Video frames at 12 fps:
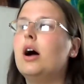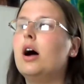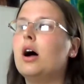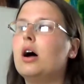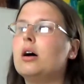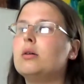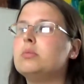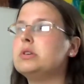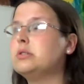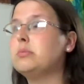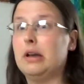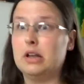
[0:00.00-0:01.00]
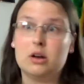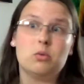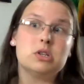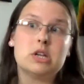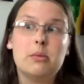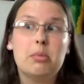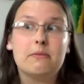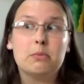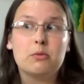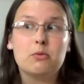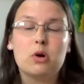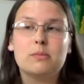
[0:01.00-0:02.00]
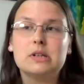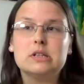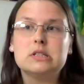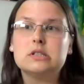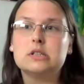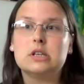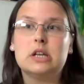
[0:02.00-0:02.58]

Um, and depending on what type of performance